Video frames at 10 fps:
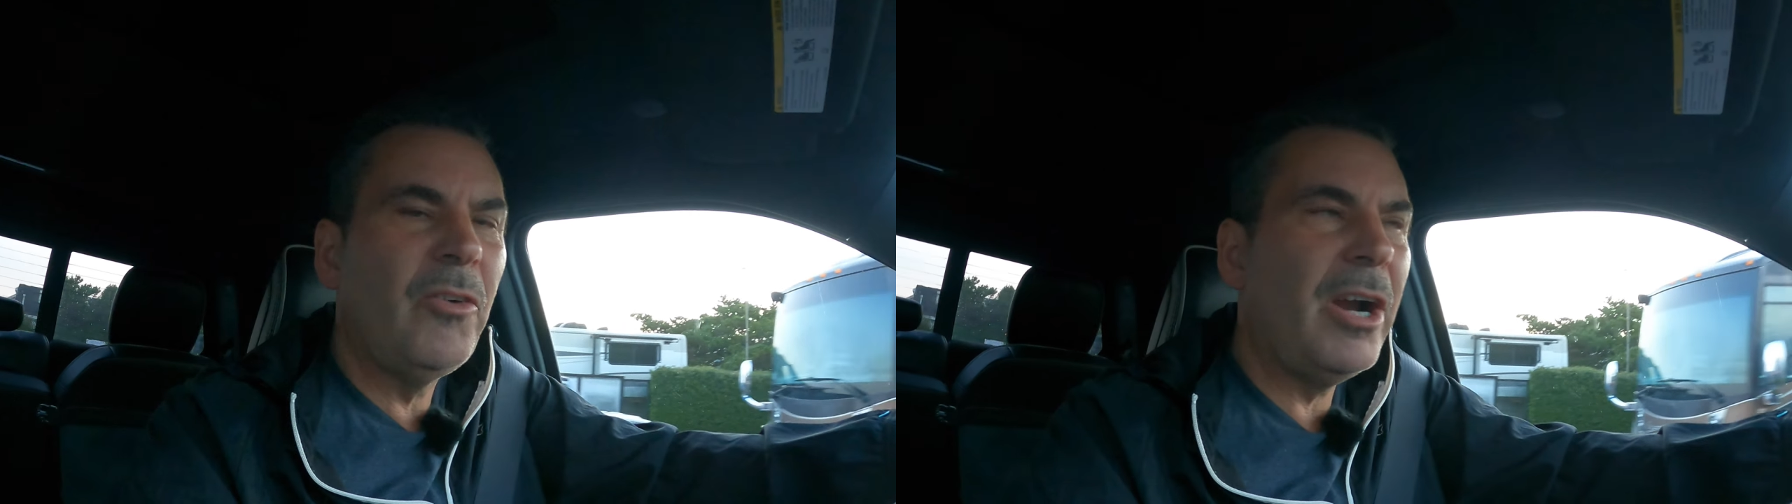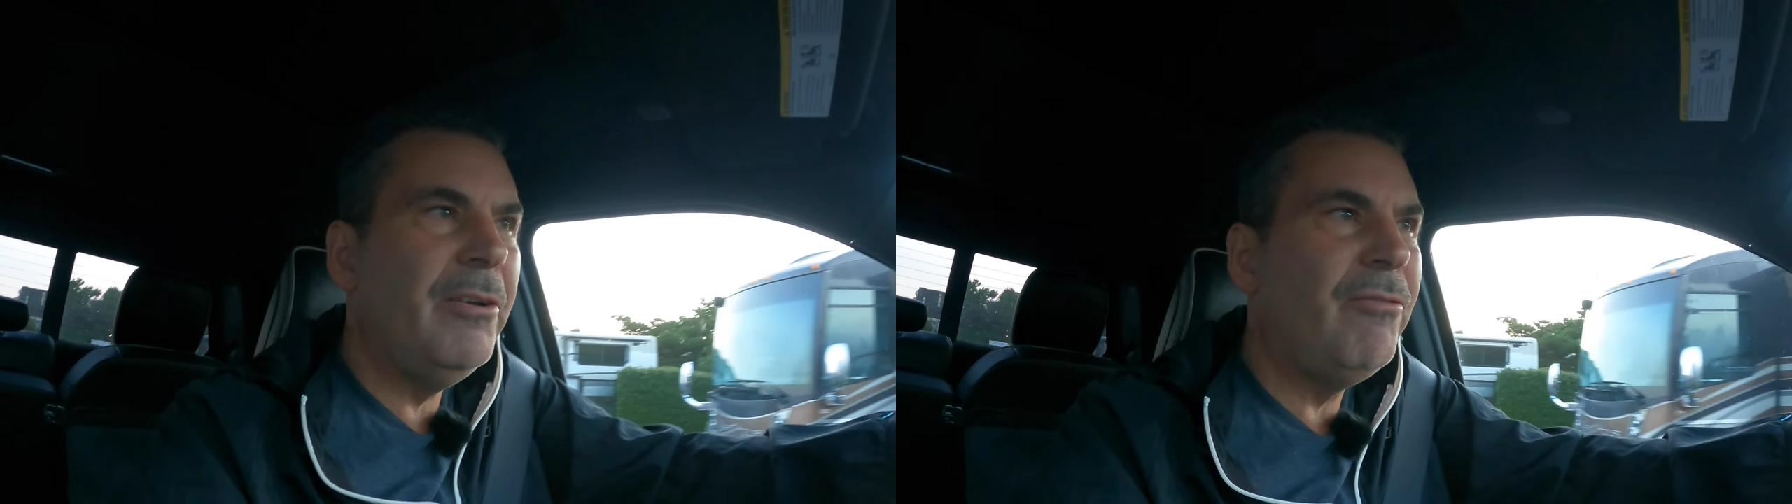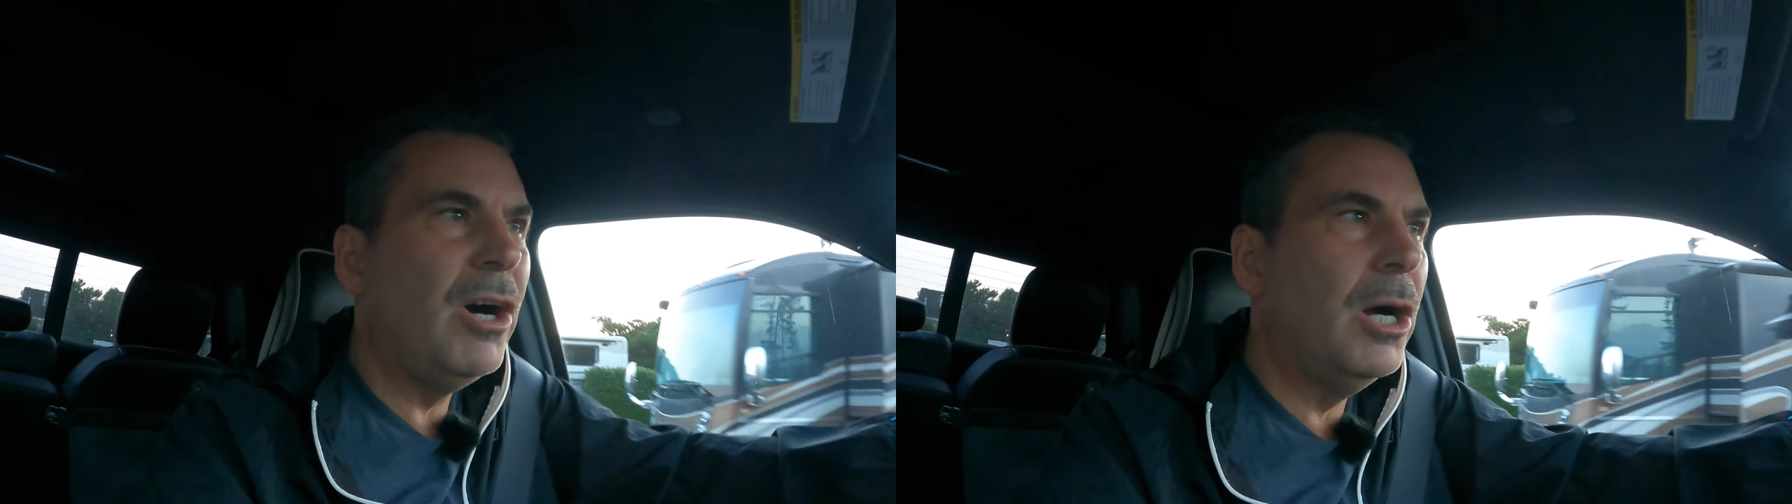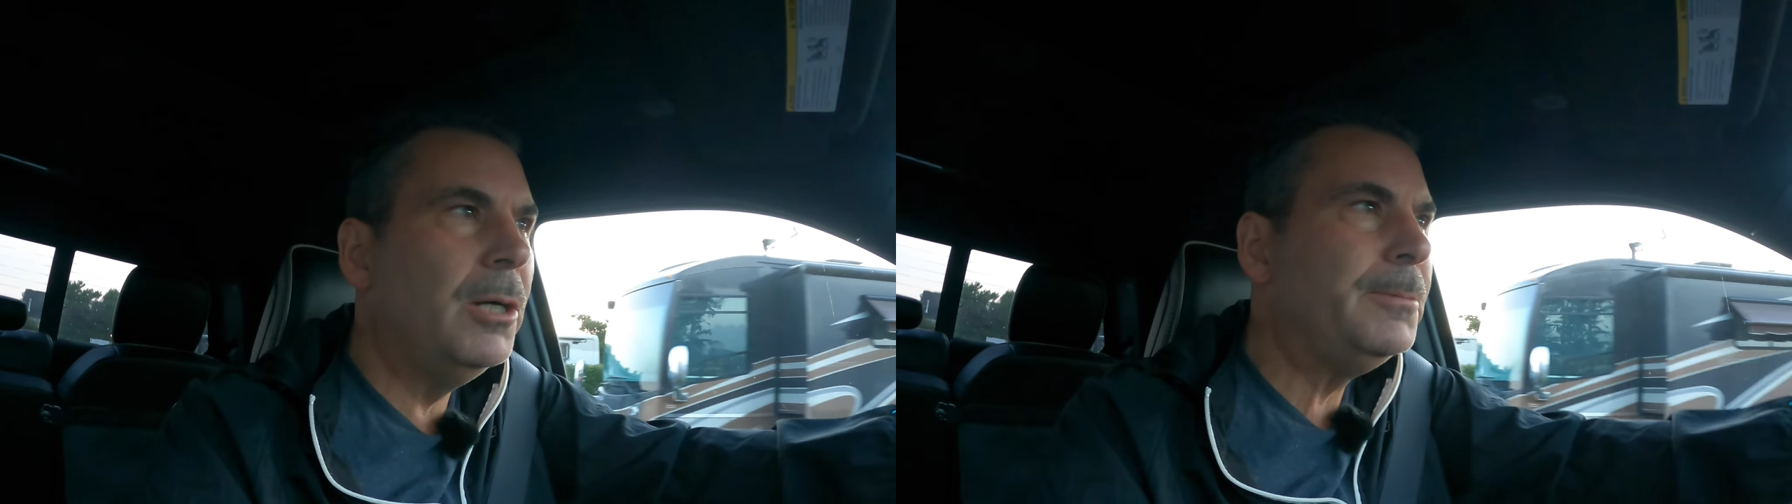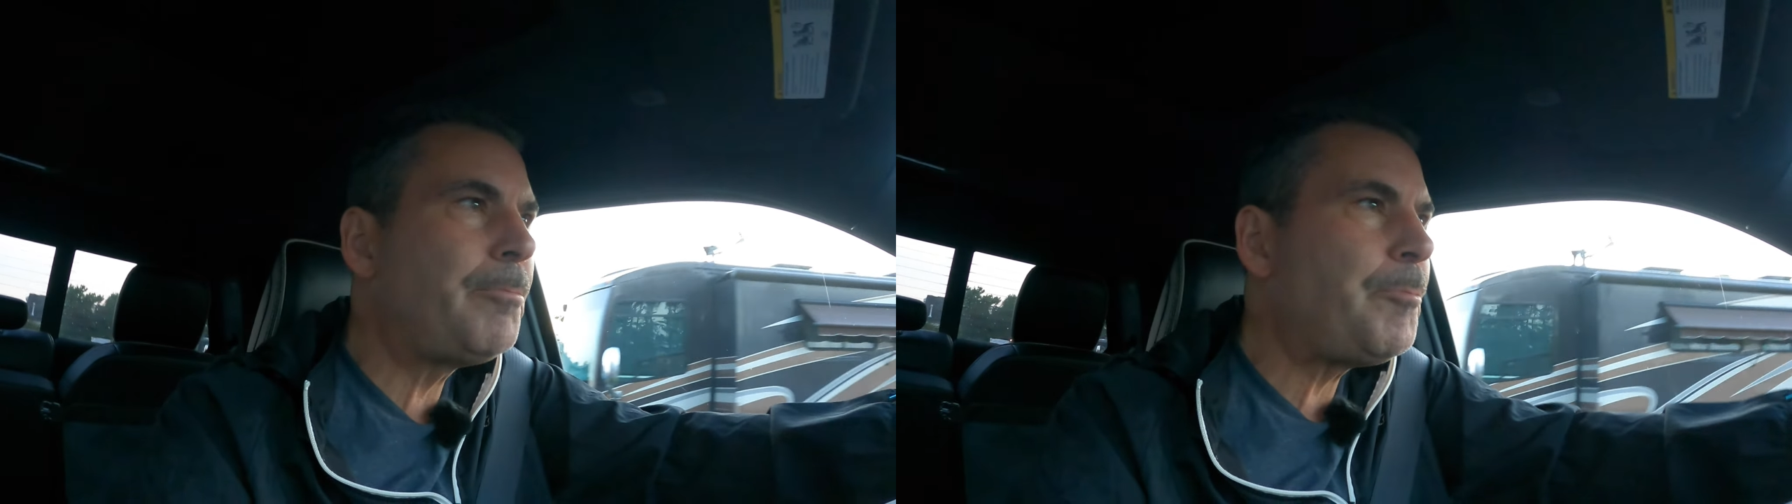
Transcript: very far.